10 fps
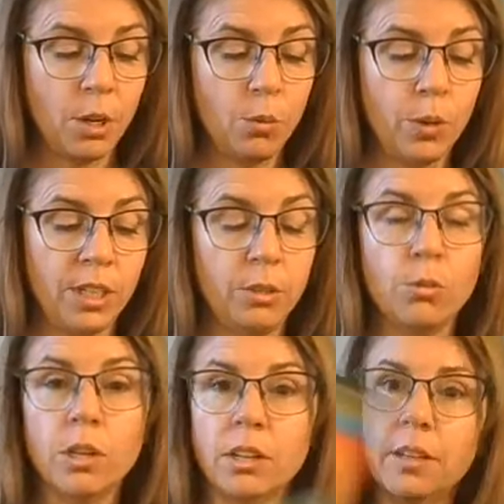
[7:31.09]
when you
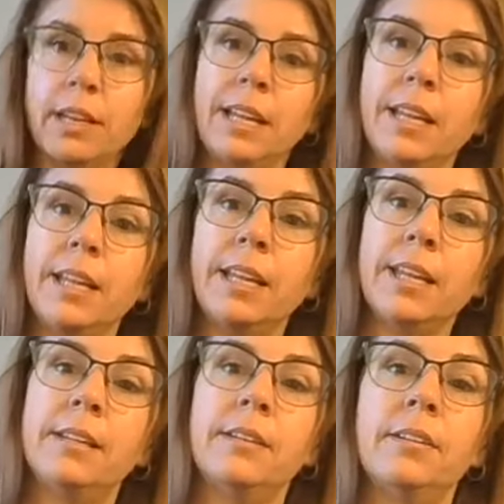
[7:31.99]
were
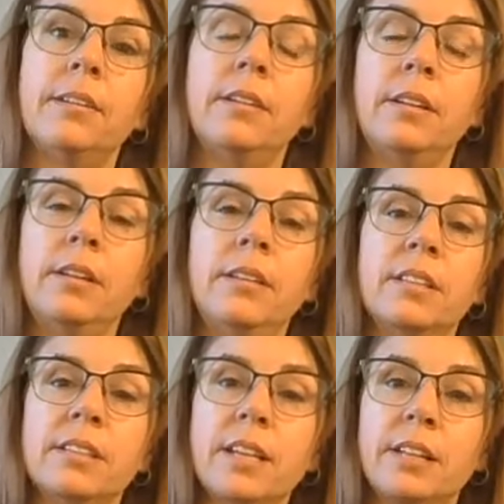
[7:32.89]
in
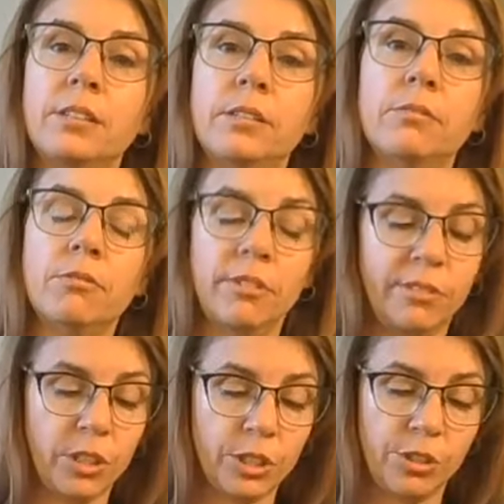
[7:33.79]
the sun
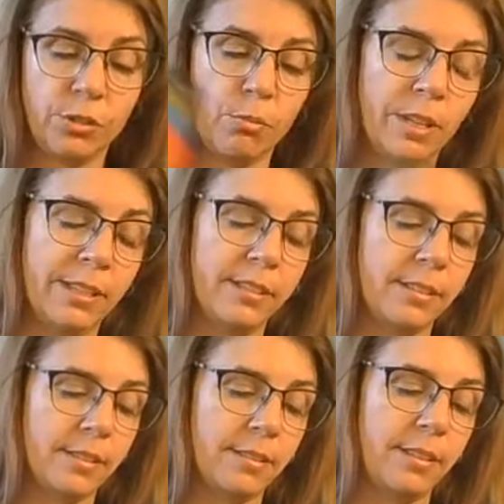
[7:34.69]
reversed
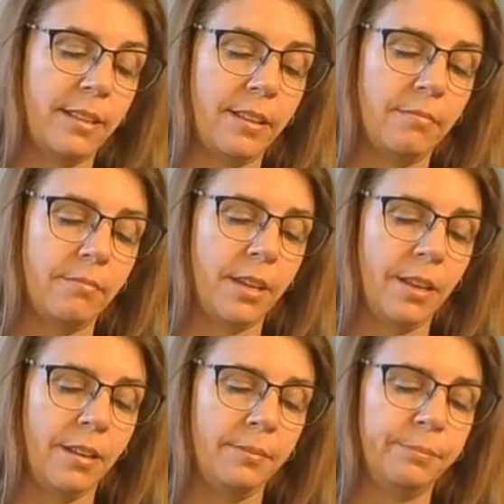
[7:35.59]
was
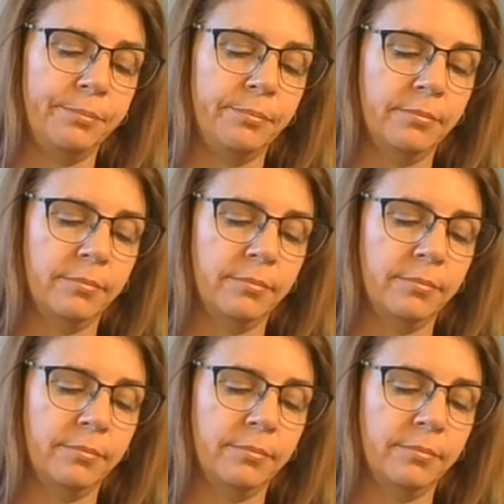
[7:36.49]
um,